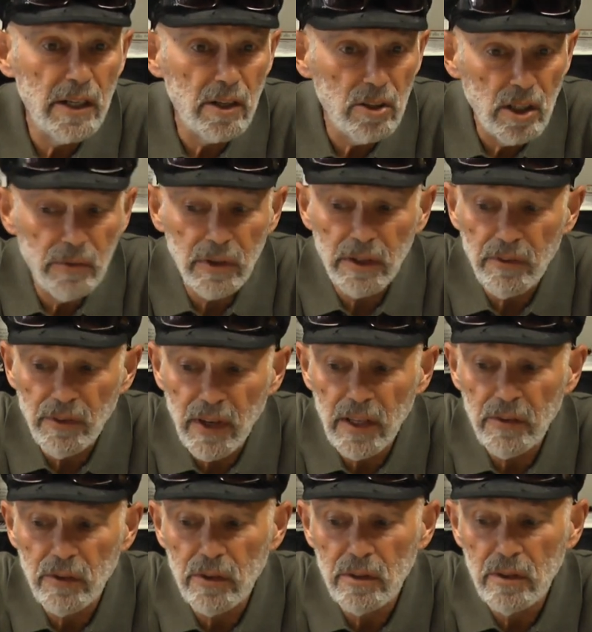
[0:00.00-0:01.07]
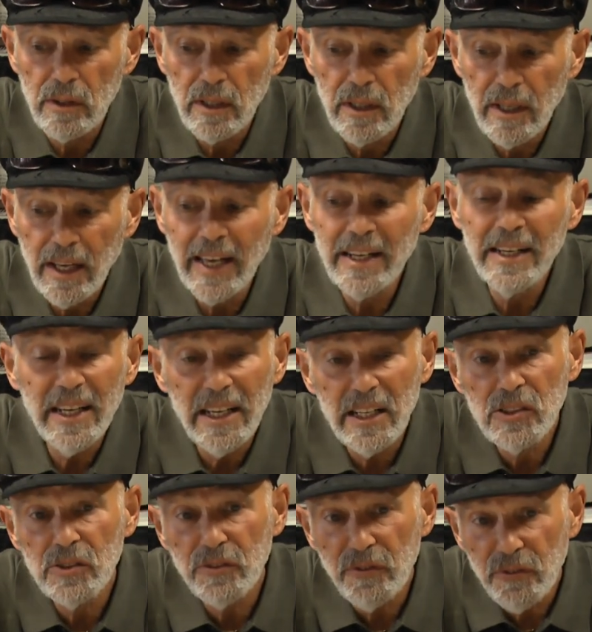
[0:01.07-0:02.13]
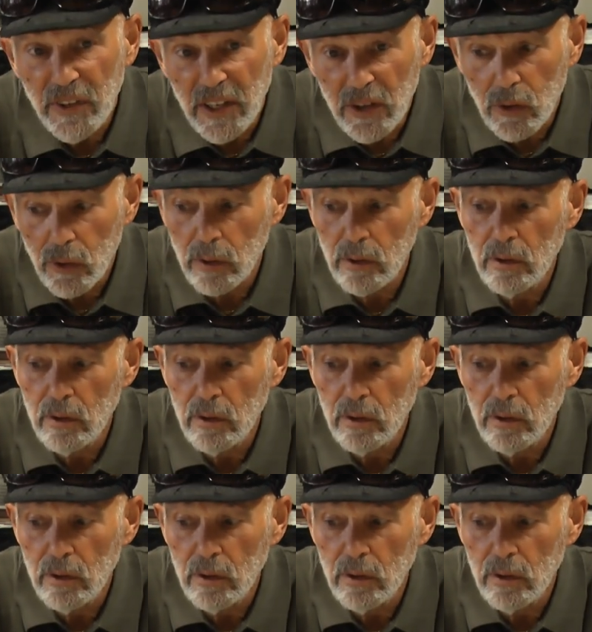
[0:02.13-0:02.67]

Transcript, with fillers: our loving Father, and His fear,